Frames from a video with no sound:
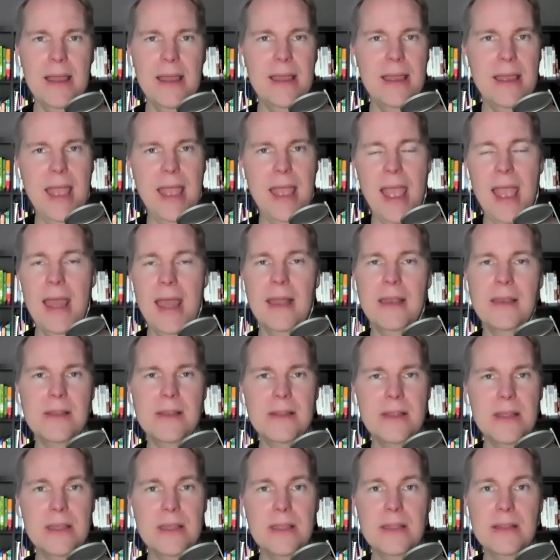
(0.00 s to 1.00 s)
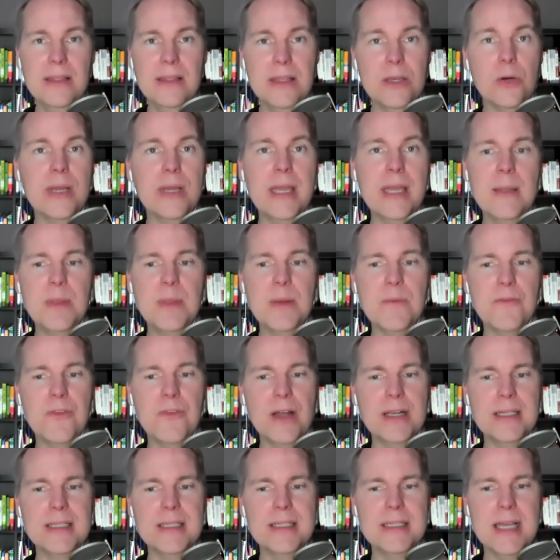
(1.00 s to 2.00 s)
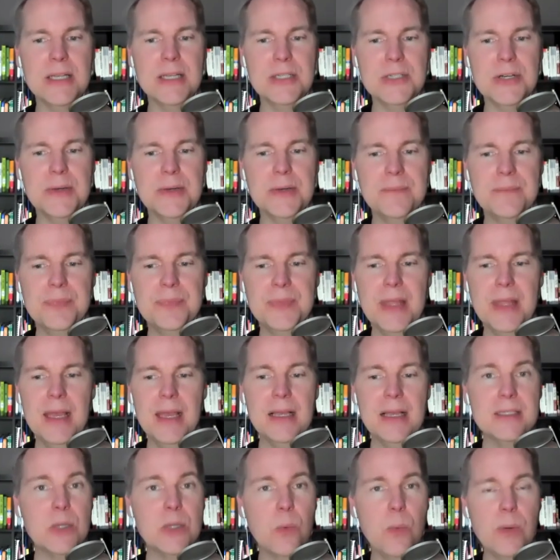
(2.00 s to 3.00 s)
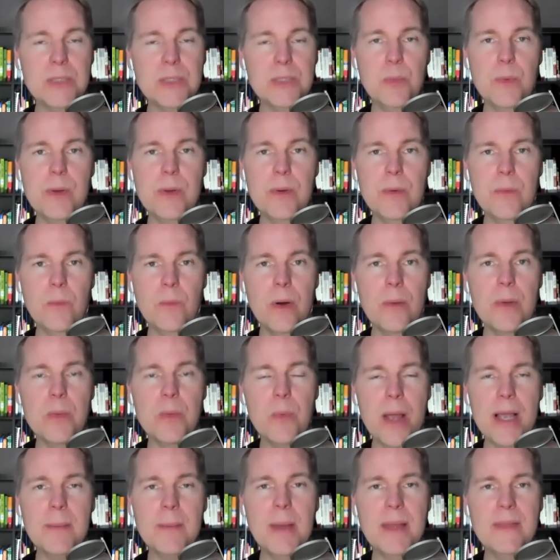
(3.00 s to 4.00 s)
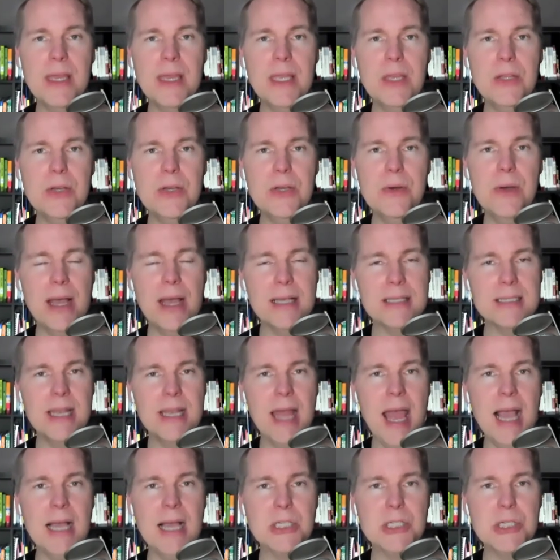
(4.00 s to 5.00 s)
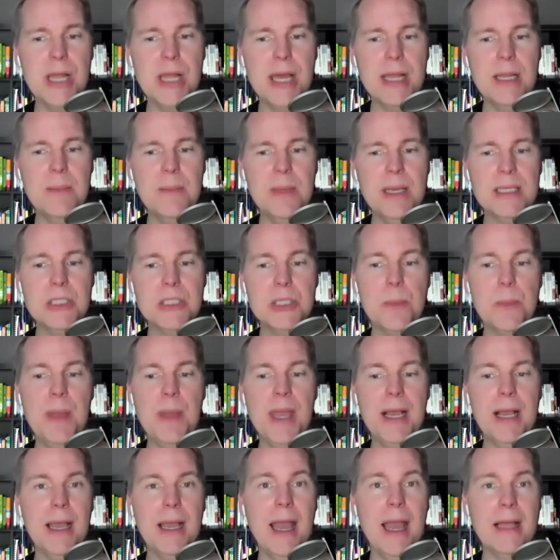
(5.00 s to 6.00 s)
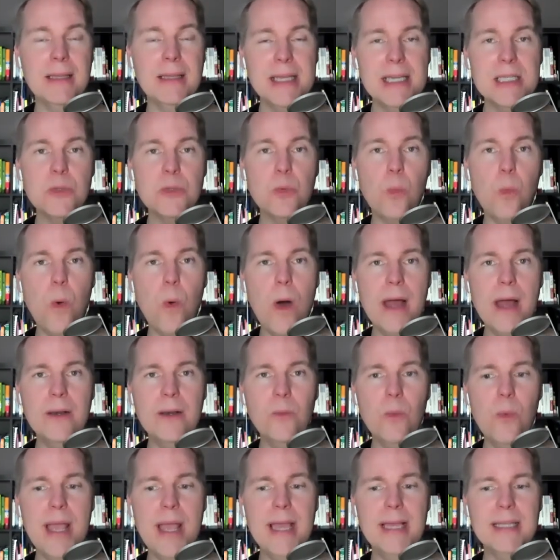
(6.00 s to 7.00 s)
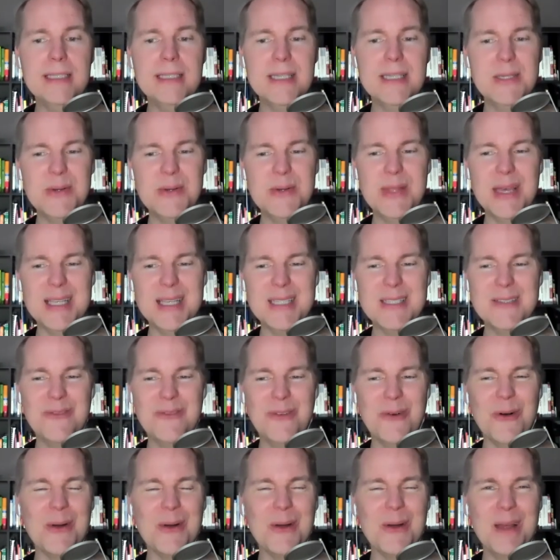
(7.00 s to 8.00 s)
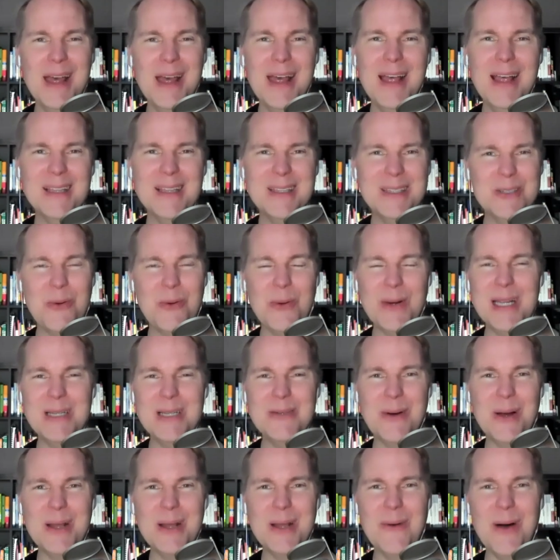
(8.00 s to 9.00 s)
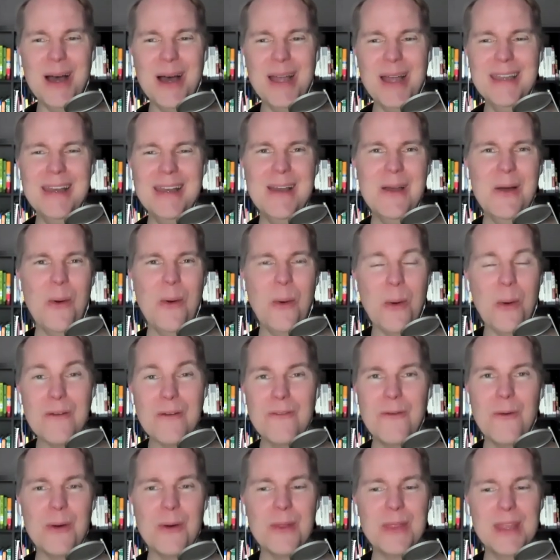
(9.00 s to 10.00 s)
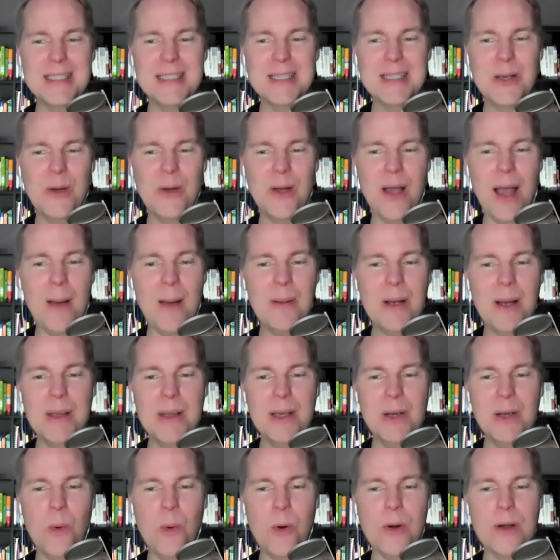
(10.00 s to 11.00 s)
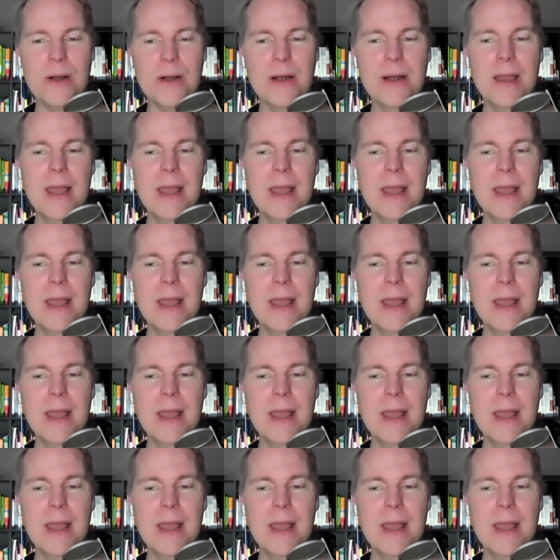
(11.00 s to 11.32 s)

and you'll keep them front and center. So what we recommend that you do as an action item is to pick at least one way to do this for 2021 or for this upcoming quarter.